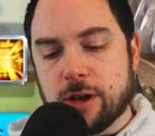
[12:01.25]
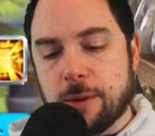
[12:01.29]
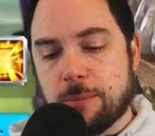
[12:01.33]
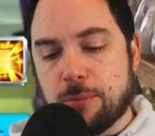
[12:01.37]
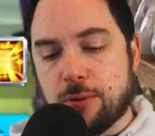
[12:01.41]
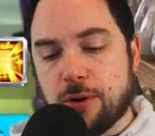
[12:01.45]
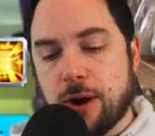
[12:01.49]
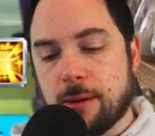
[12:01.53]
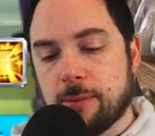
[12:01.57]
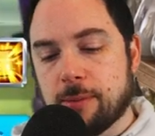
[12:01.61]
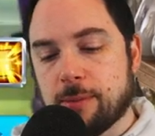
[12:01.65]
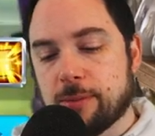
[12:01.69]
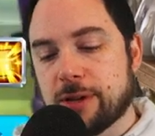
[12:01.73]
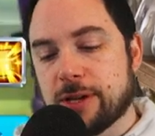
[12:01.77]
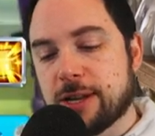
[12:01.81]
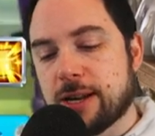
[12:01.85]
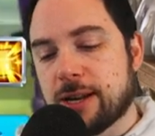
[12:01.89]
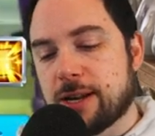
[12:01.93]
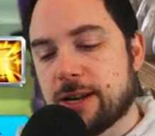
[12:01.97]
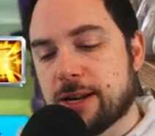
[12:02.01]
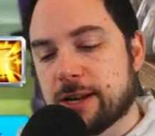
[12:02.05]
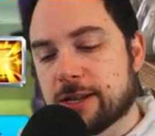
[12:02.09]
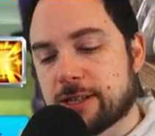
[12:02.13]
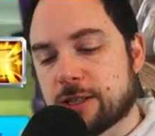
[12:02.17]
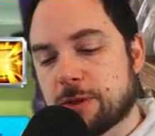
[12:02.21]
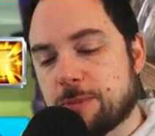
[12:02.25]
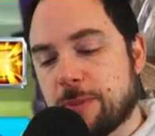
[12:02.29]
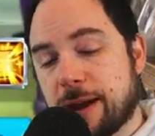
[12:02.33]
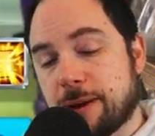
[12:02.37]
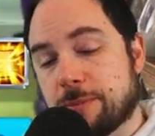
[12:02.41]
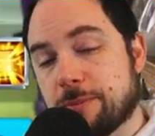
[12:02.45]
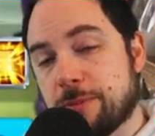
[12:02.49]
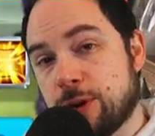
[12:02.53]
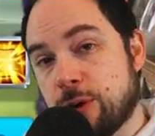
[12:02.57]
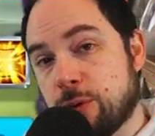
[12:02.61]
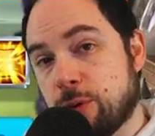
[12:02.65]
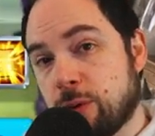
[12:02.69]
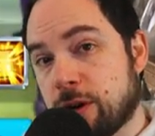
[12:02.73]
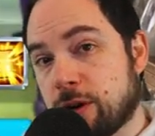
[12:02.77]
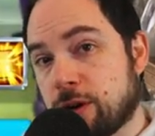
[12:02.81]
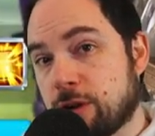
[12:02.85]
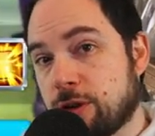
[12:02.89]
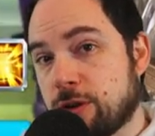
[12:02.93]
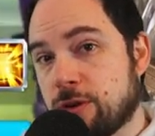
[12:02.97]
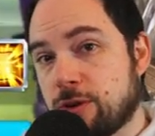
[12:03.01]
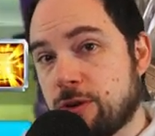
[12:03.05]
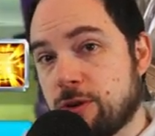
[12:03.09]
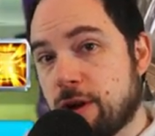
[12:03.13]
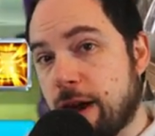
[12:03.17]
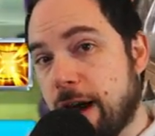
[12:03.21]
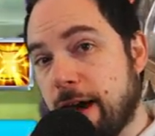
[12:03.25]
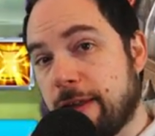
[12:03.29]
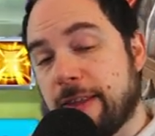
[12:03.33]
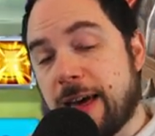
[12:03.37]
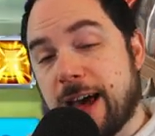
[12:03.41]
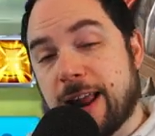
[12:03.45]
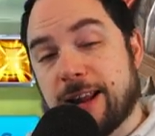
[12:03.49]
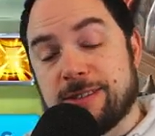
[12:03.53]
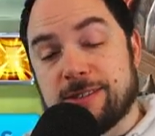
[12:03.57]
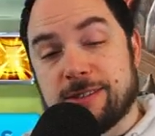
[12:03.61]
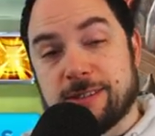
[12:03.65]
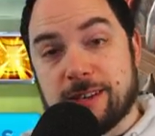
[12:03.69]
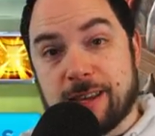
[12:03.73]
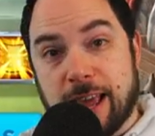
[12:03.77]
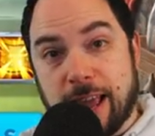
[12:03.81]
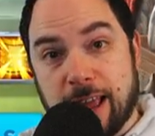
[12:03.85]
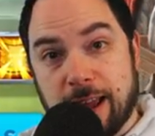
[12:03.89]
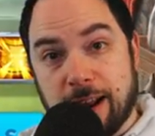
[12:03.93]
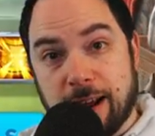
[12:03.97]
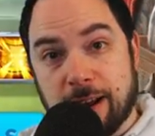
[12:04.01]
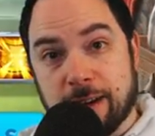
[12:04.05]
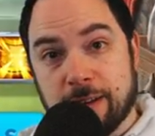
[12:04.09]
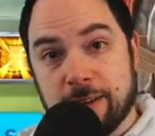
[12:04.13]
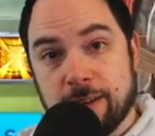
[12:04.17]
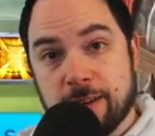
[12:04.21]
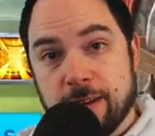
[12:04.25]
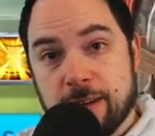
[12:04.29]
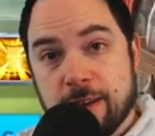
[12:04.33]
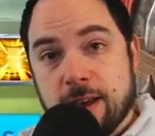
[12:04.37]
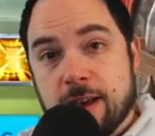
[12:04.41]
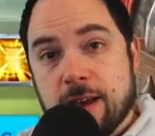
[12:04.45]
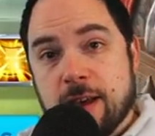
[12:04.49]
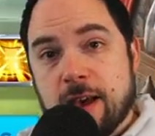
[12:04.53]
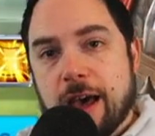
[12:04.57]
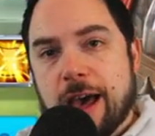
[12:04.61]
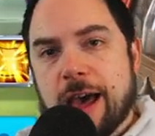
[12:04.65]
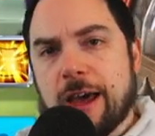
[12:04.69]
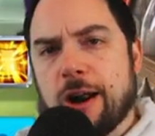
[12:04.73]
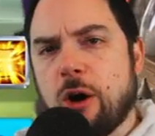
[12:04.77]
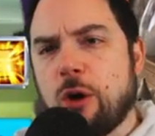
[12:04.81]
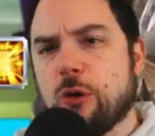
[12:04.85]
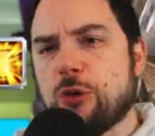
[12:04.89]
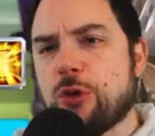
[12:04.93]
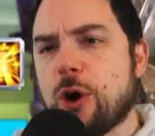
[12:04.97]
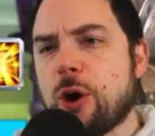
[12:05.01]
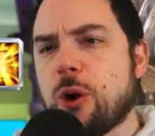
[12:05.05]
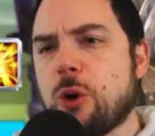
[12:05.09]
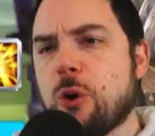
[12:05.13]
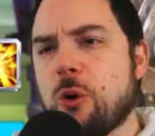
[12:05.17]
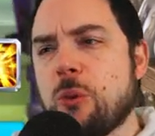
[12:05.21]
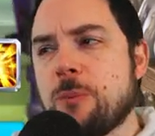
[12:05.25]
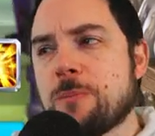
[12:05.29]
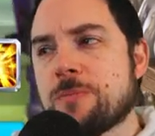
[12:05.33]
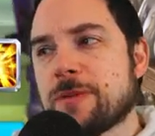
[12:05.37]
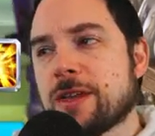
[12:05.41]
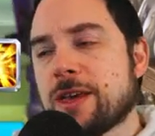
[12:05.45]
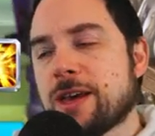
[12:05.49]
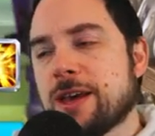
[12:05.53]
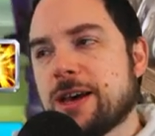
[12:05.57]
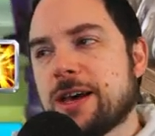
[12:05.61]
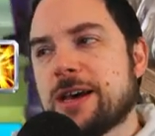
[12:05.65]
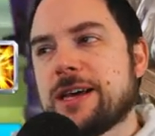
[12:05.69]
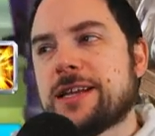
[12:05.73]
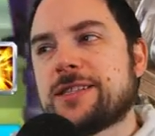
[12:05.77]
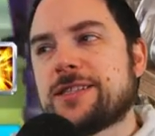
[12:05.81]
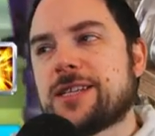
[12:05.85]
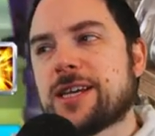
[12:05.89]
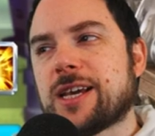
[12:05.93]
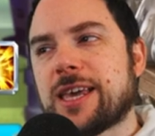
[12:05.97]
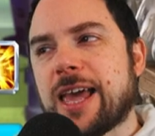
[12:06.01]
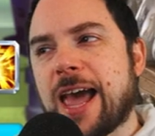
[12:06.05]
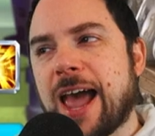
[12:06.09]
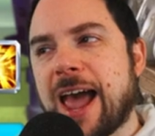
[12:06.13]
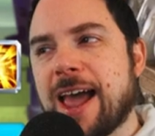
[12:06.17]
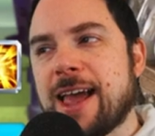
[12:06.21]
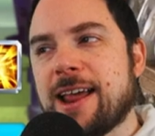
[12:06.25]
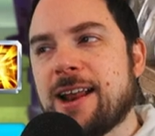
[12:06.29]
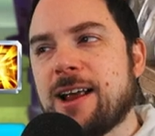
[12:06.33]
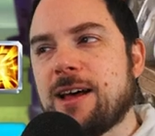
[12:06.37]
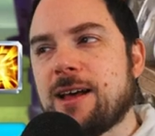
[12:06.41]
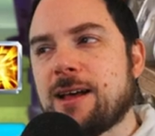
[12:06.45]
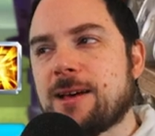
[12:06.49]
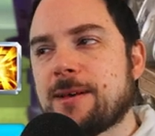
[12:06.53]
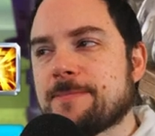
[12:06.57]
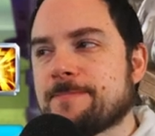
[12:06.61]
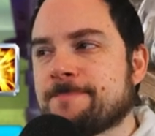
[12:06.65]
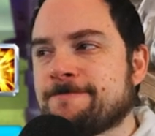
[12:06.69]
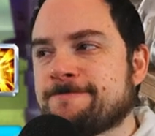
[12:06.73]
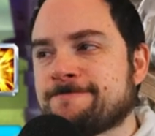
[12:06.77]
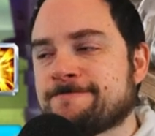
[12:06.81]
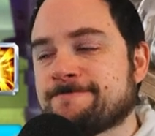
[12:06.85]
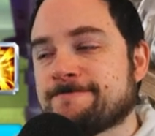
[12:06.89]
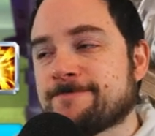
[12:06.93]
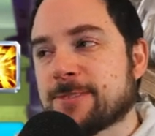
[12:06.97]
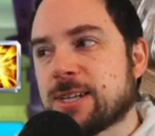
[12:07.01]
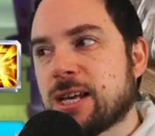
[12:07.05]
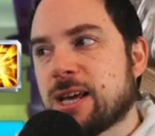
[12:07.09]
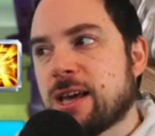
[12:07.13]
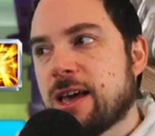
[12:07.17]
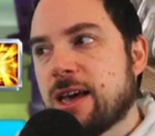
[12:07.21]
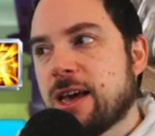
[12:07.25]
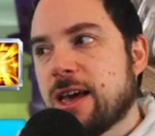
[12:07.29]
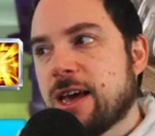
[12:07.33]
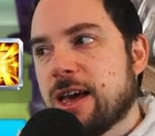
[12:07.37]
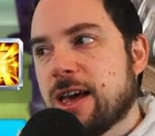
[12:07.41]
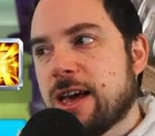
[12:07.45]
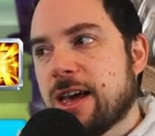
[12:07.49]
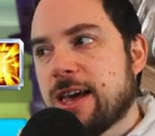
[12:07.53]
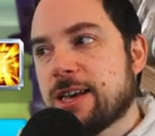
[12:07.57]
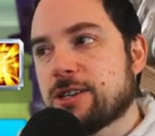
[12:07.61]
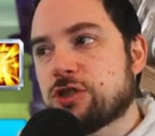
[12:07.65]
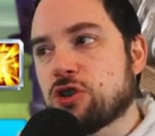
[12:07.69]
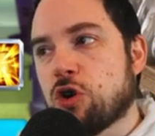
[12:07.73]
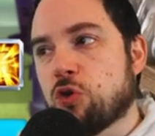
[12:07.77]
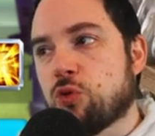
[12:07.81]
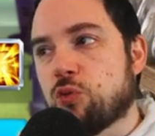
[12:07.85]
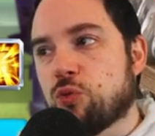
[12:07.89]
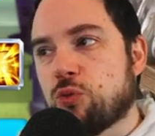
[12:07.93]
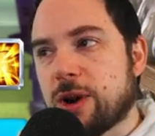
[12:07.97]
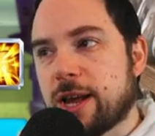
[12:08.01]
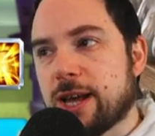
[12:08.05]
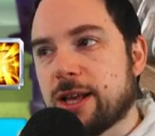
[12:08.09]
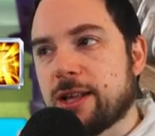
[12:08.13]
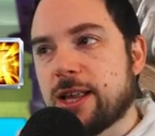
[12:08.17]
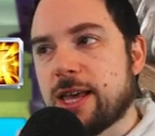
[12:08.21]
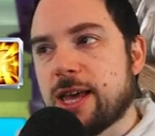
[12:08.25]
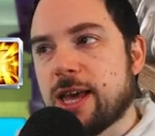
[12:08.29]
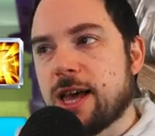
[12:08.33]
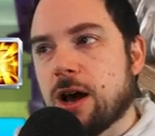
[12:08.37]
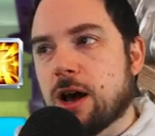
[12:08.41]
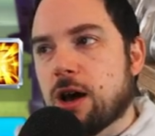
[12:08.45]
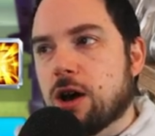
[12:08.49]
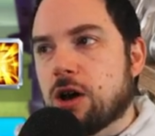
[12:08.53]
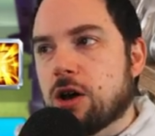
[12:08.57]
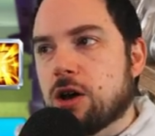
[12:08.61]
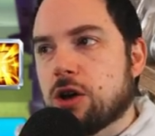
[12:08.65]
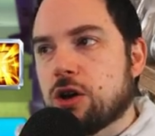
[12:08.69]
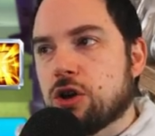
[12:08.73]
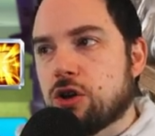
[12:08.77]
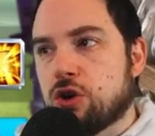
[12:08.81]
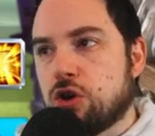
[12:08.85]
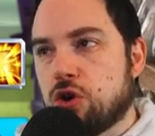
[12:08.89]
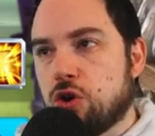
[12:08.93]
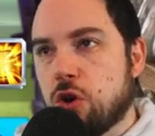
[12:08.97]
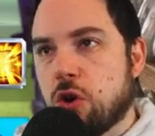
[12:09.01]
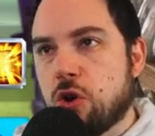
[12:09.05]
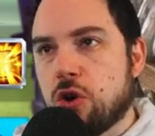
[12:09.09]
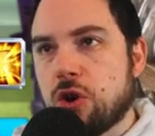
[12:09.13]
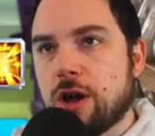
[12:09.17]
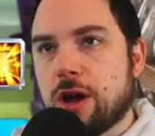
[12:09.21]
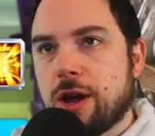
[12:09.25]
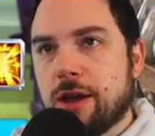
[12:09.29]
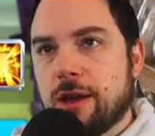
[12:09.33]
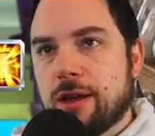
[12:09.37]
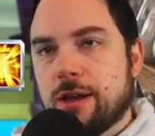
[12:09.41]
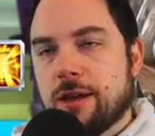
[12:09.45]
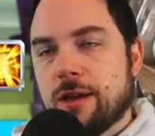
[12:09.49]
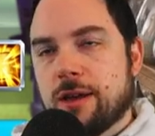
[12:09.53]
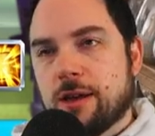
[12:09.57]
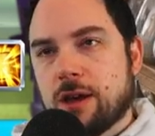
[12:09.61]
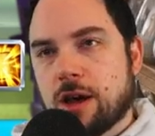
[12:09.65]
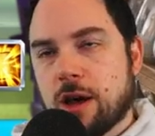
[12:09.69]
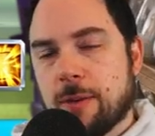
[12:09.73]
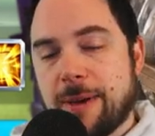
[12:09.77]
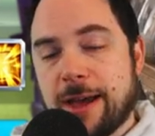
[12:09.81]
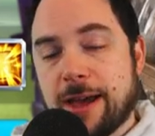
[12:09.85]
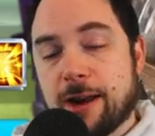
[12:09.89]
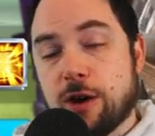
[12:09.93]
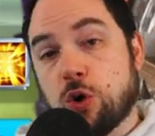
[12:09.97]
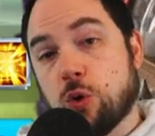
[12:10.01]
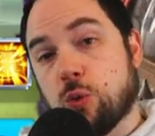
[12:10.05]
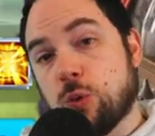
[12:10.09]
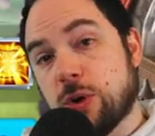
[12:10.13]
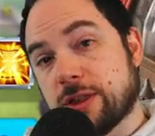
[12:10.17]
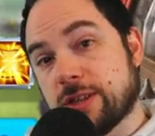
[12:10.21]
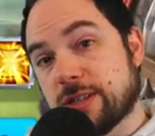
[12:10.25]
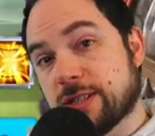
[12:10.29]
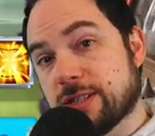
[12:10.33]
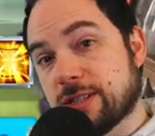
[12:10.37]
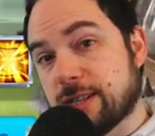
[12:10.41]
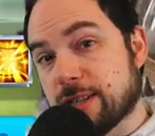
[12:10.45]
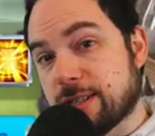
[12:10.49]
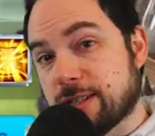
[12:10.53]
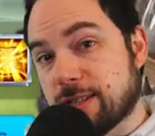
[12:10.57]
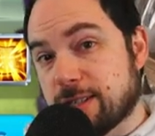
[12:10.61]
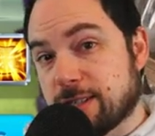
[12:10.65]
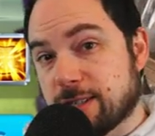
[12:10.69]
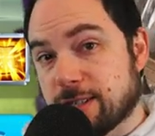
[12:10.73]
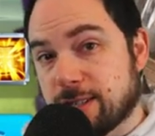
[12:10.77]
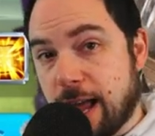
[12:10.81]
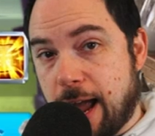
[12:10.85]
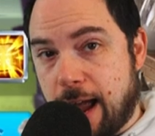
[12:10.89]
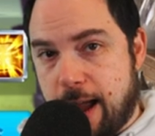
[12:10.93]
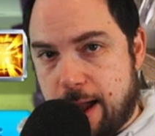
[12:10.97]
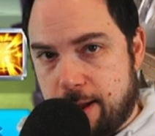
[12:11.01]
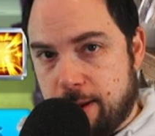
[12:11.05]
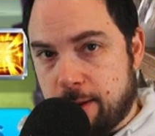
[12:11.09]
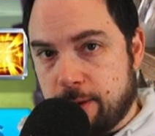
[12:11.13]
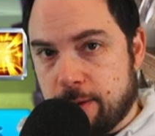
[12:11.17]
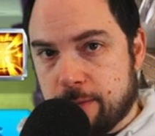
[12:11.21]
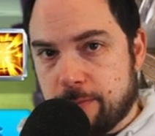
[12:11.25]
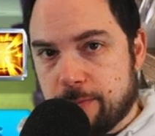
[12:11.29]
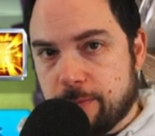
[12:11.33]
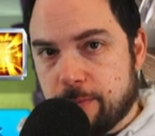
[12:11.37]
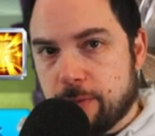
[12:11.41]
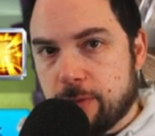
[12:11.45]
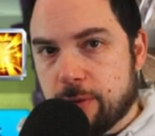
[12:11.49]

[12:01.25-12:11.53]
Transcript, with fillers: you probably didn't expect me to include, and that is Takeda. And although Takeda, he's a really good commander with sustain,